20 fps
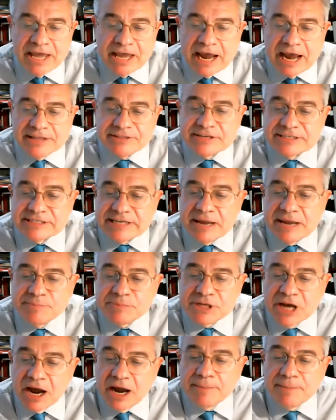At the same
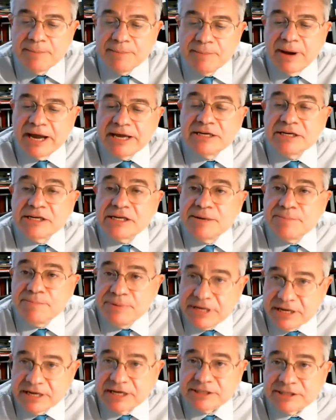time, Biden can
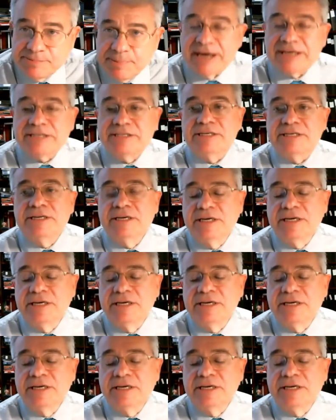be expected